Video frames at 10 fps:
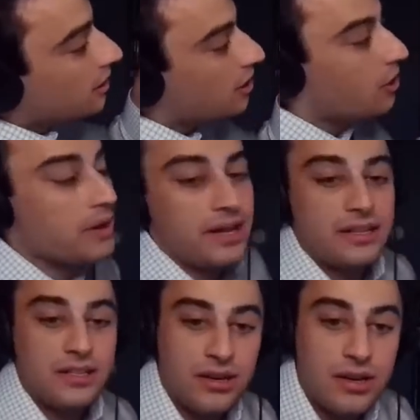
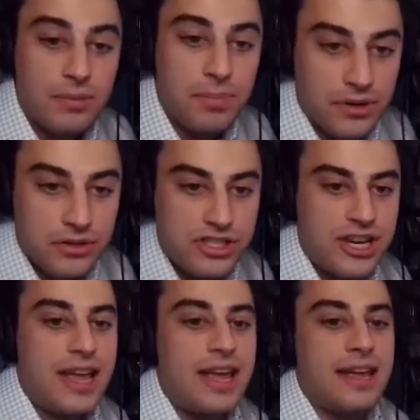going to
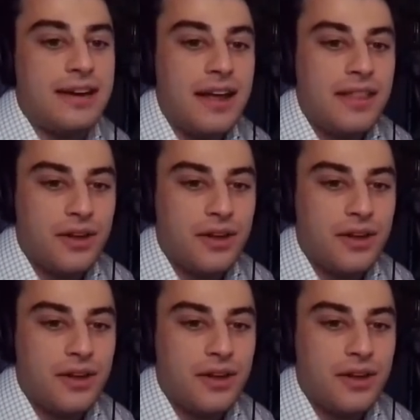Pulsechain.